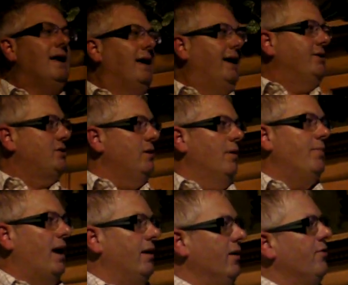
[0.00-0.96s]
It's
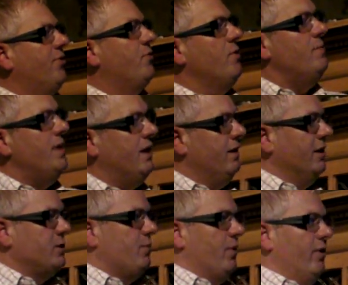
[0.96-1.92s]
about a 3-minute
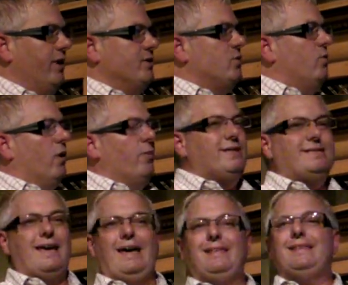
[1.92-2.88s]
experience where we
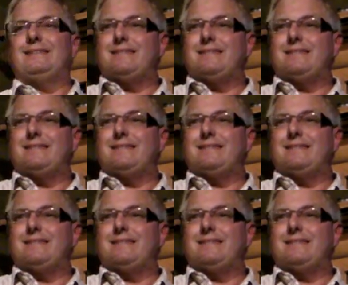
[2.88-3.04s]
take this